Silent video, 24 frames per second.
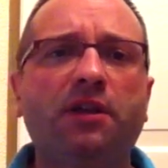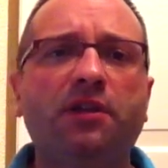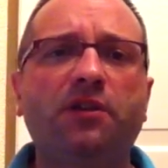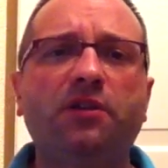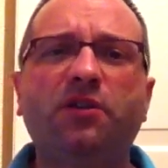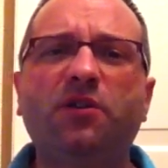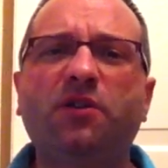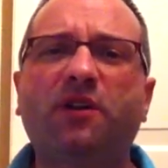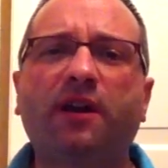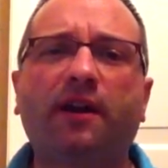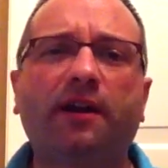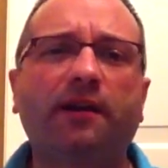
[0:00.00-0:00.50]

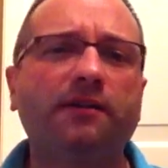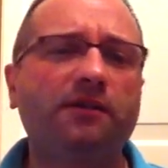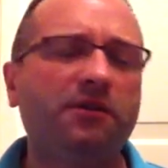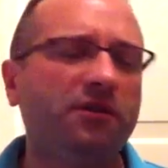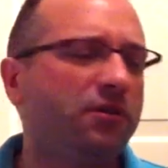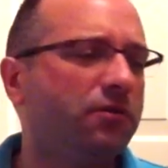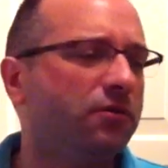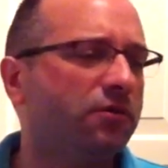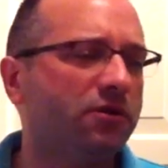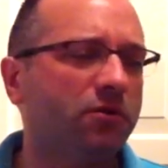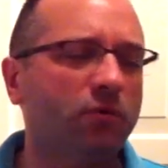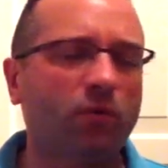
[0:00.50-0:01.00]
You can
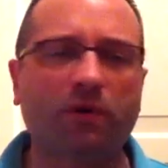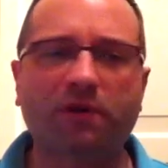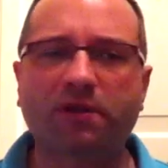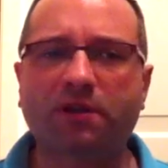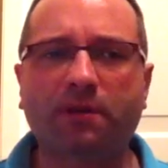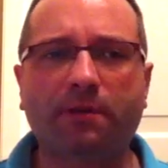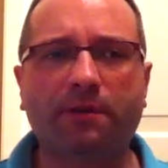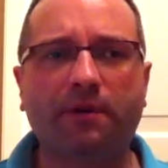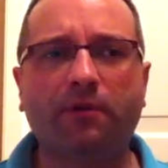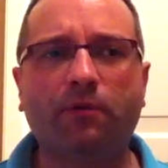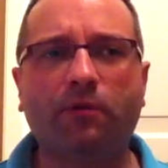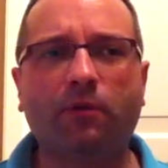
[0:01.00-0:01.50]
use
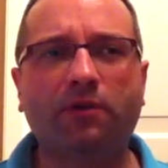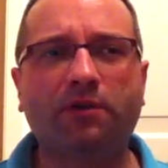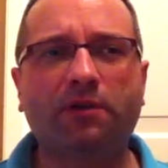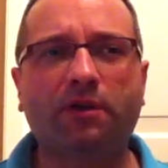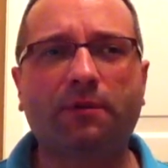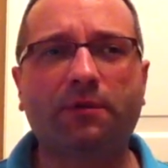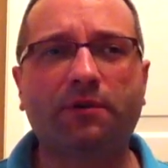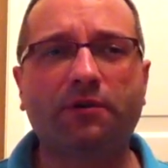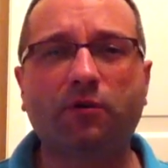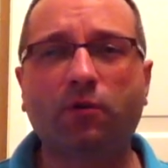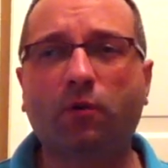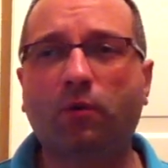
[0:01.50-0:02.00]

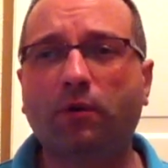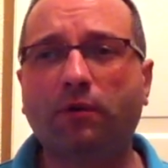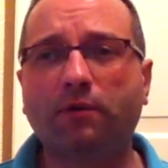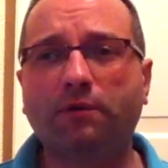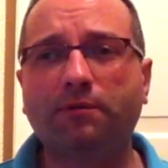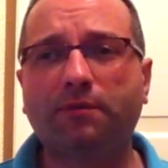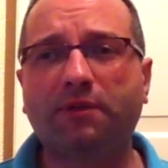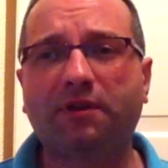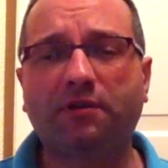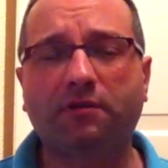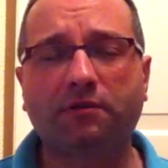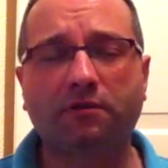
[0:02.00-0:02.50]
whatever you
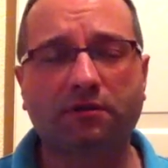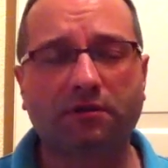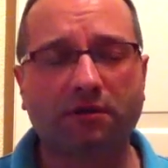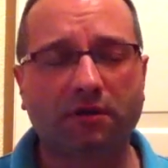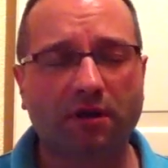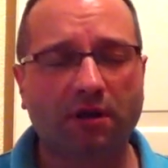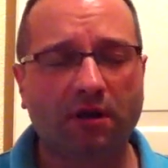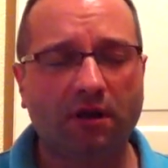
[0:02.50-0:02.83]
want because